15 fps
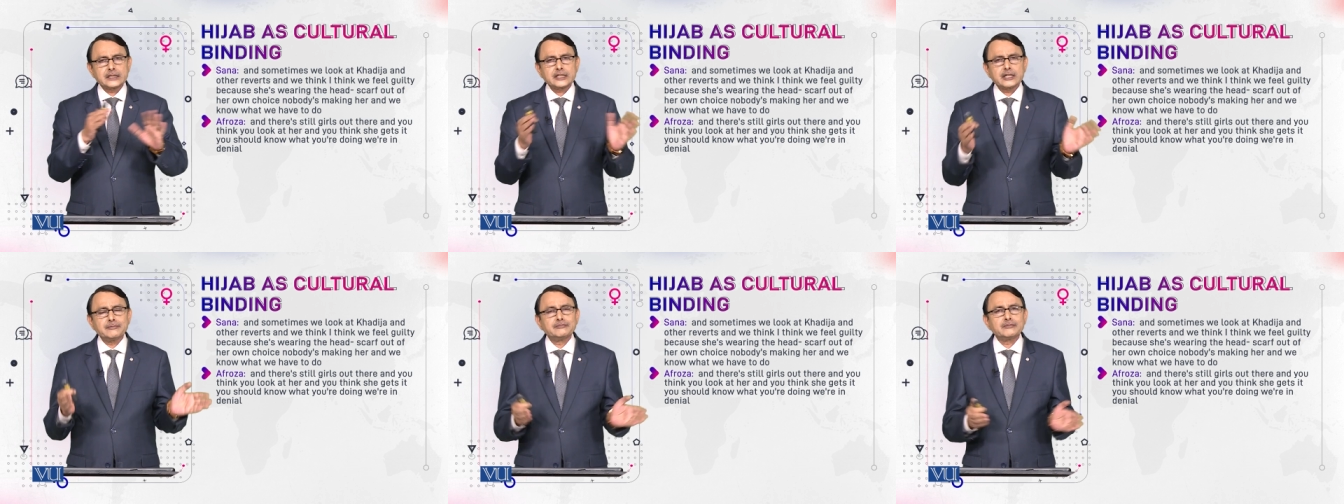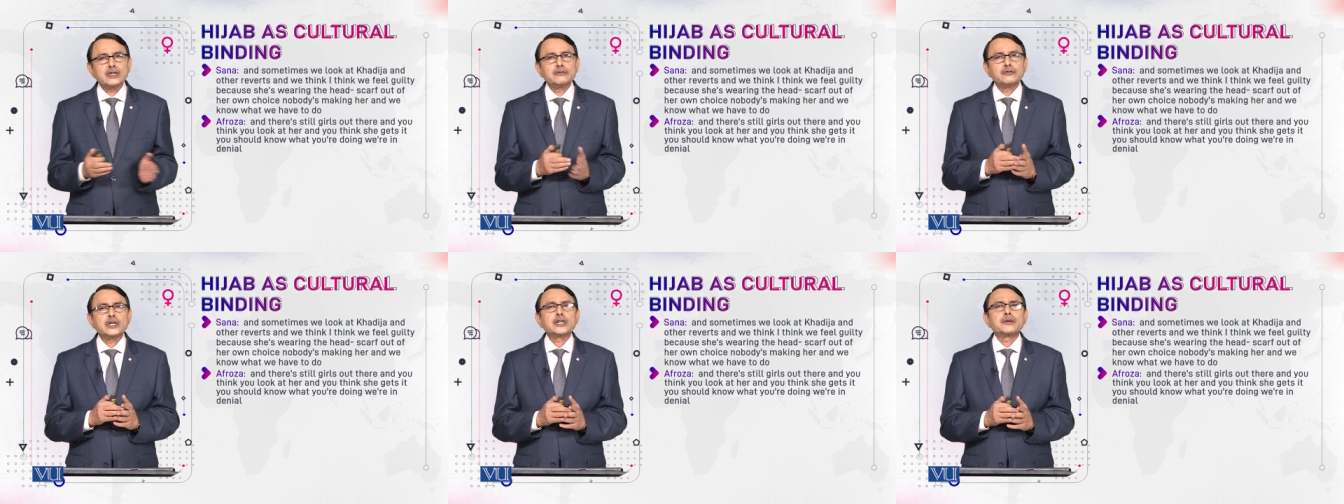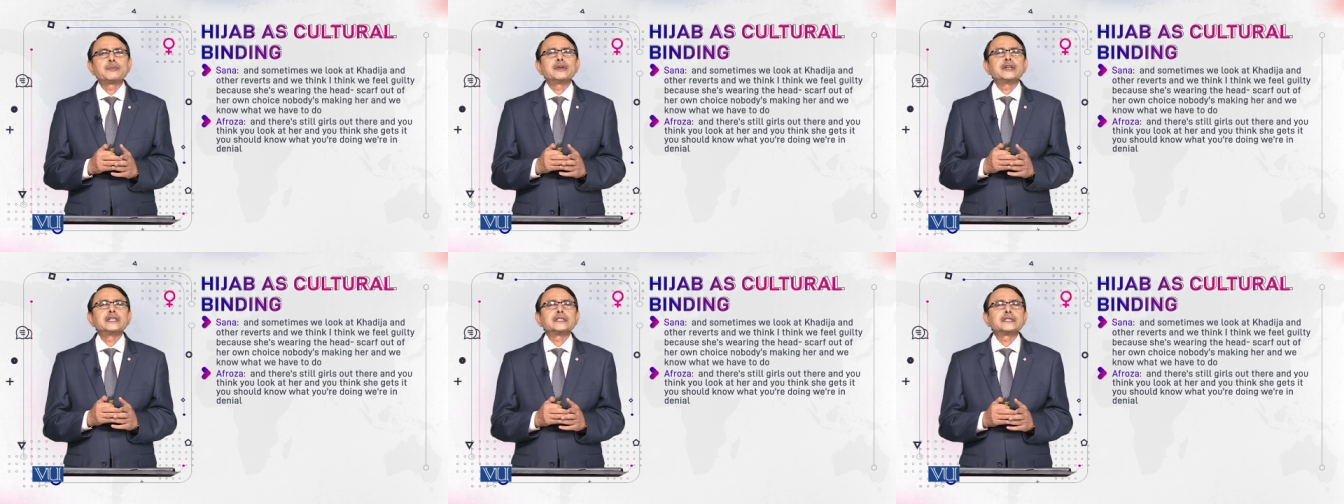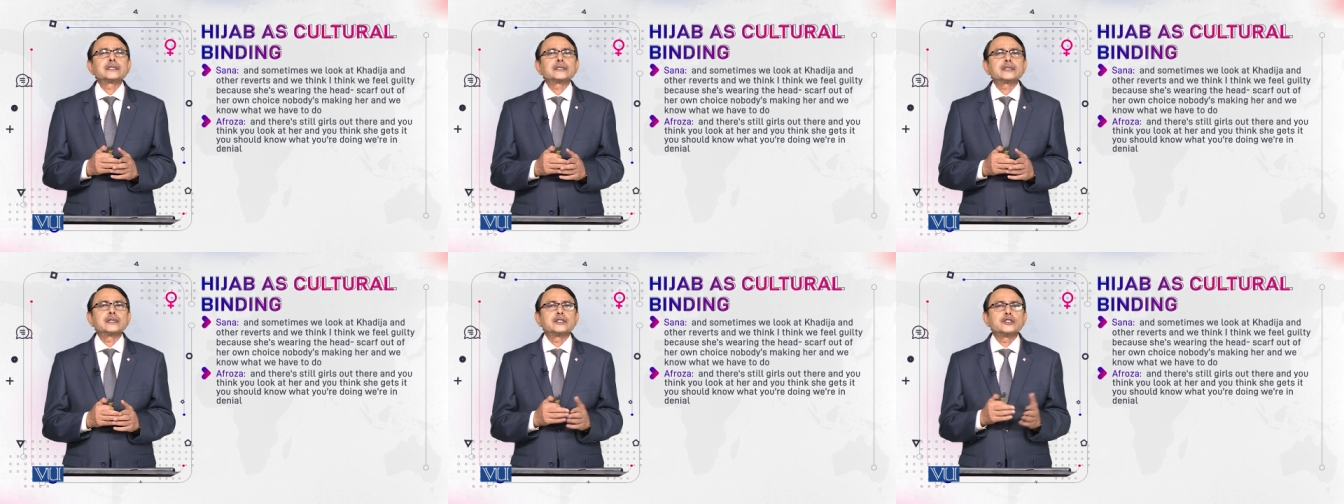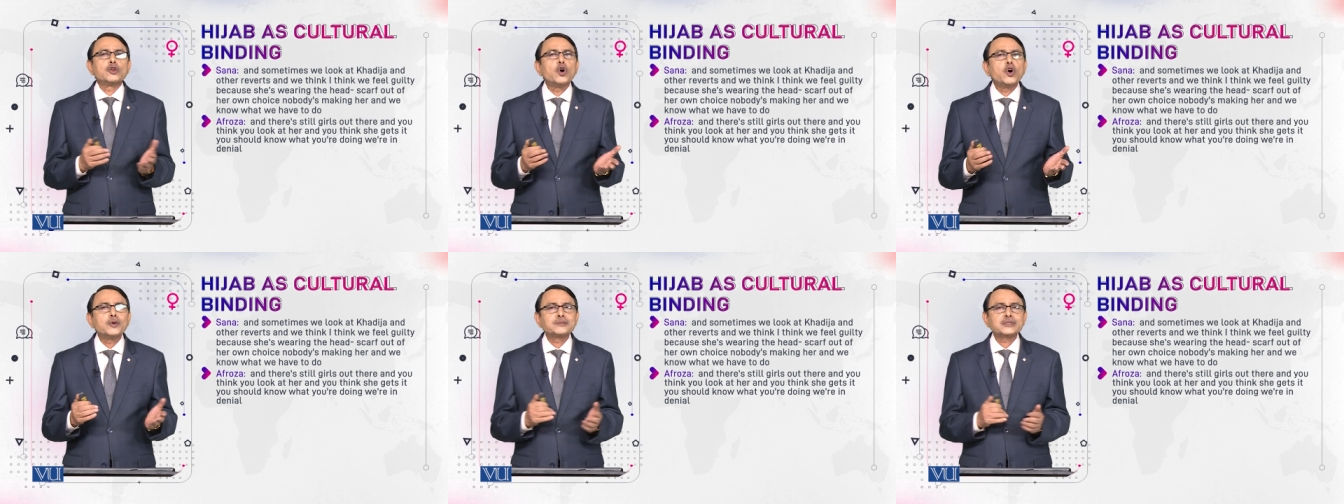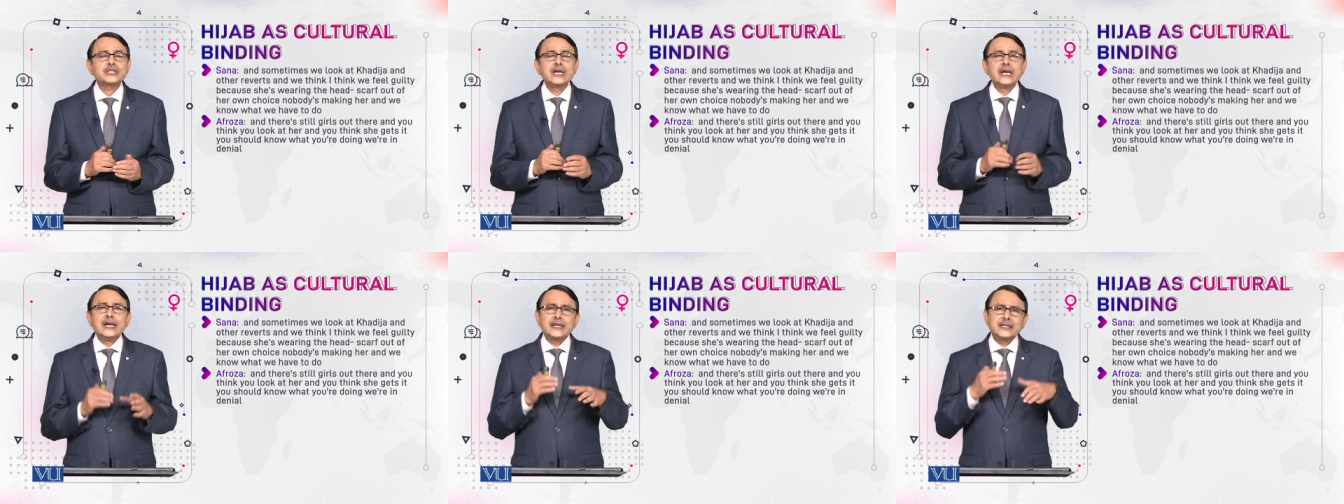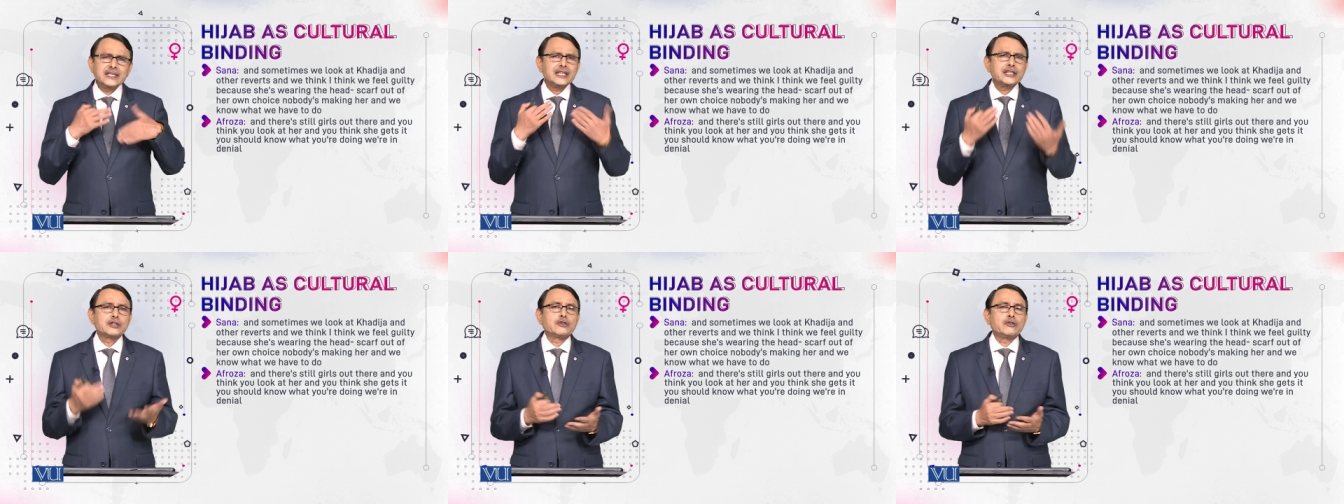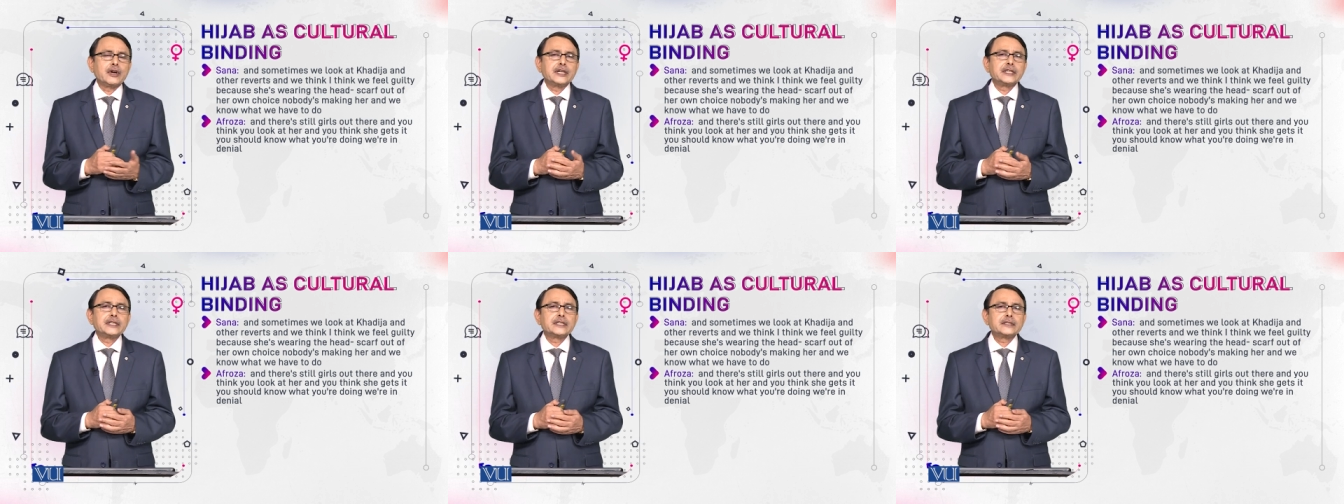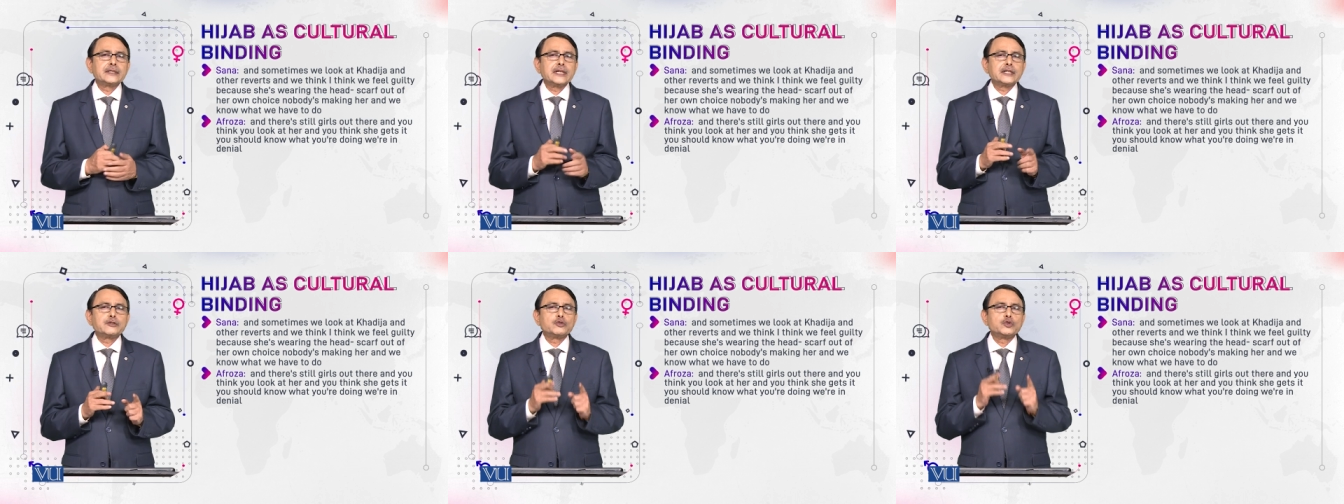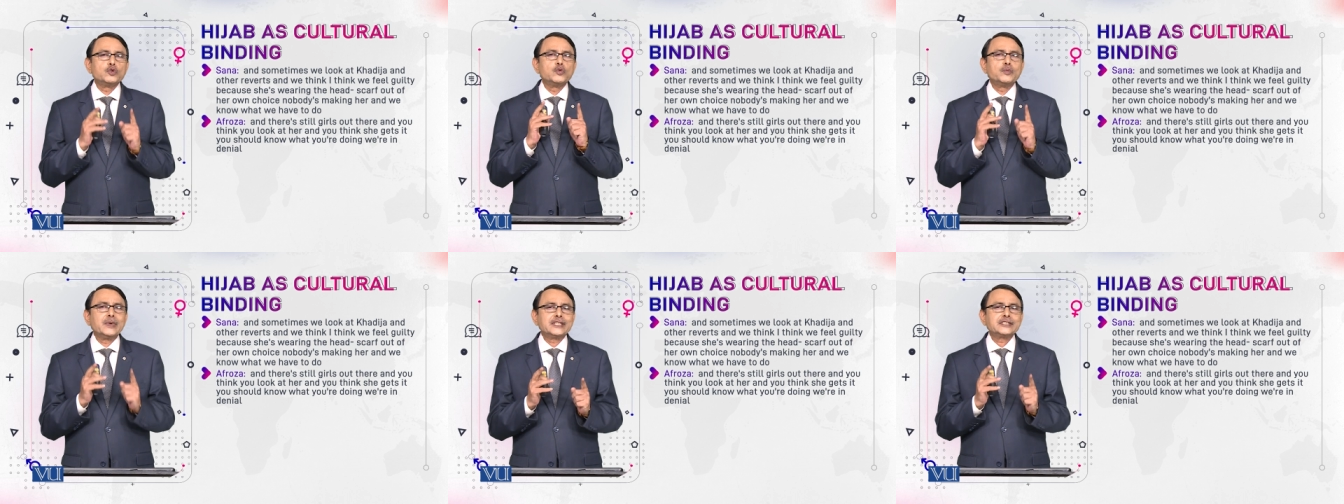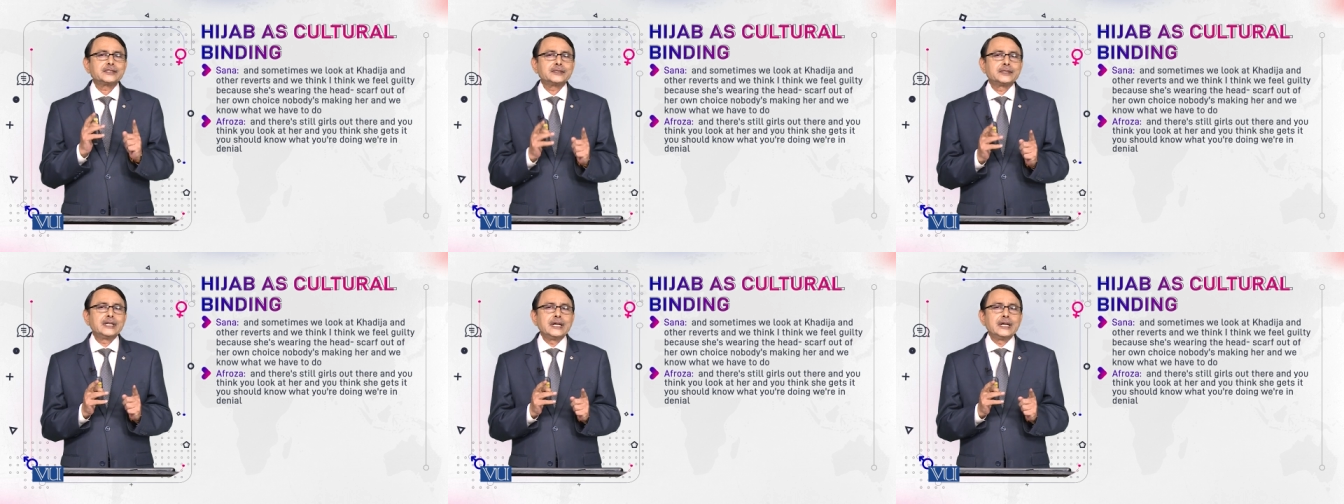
some workplace uh, norms they require it that you must